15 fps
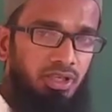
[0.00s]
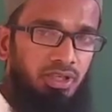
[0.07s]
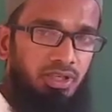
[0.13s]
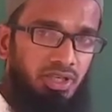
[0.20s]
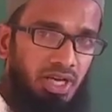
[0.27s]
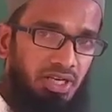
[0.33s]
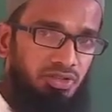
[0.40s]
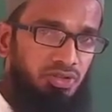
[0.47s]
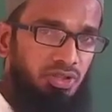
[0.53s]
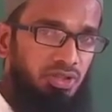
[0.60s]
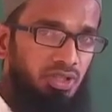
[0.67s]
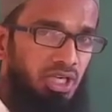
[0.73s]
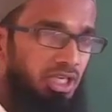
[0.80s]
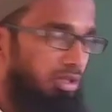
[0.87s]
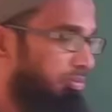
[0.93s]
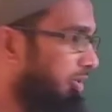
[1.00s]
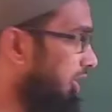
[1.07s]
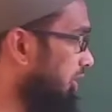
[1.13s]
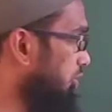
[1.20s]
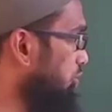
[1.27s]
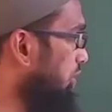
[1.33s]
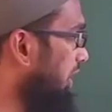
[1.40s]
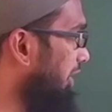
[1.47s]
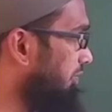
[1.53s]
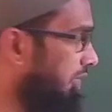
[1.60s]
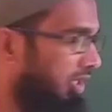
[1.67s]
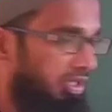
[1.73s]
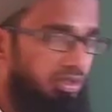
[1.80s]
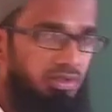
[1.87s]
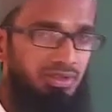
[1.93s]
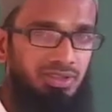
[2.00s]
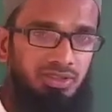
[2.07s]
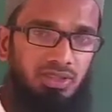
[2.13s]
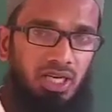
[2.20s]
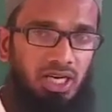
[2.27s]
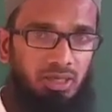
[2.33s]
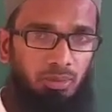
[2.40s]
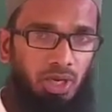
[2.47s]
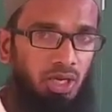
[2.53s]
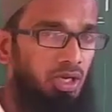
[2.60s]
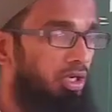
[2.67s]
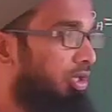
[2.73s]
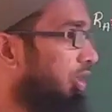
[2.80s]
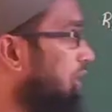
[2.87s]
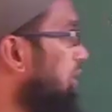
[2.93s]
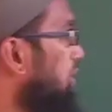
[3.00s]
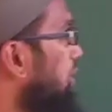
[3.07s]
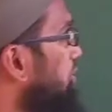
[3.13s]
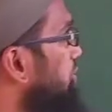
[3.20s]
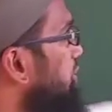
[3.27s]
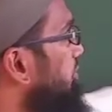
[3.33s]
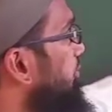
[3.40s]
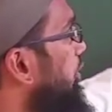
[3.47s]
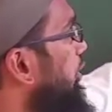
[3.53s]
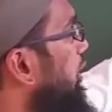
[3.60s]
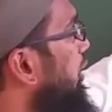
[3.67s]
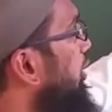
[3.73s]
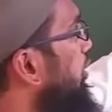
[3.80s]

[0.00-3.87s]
a reaction at B, so I have taken this is RB. Now this 40